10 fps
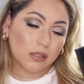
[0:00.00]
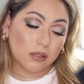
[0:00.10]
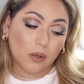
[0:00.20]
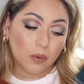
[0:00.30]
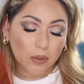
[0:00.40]

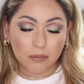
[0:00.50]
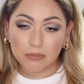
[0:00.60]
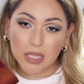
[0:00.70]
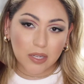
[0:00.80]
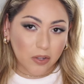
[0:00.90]
So
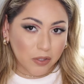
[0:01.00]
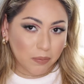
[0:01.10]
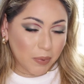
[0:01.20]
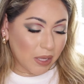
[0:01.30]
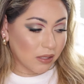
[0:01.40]
it all
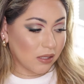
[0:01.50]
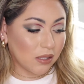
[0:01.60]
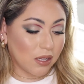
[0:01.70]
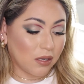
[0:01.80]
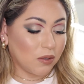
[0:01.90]

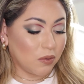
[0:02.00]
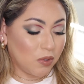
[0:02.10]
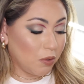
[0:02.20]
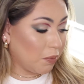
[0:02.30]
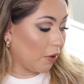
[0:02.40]
depends on
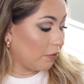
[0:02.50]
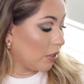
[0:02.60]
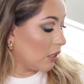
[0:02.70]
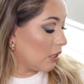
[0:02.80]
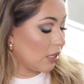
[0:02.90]
your
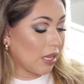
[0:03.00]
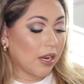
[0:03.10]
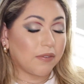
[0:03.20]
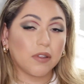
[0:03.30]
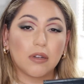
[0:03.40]
preference, and
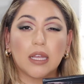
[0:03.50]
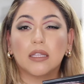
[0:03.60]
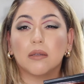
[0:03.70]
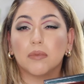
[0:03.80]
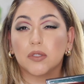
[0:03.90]
I feel
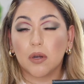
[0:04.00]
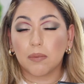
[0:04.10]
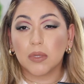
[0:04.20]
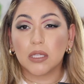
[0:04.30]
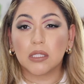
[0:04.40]
like the
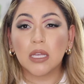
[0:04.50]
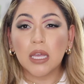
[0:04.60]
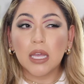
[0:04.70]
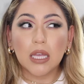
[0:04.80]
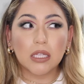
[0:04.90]
Metropolis
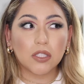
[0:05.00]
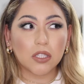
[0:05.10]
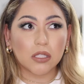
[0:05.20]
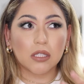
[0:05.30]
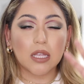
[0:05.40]
is
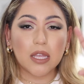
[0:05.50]
just,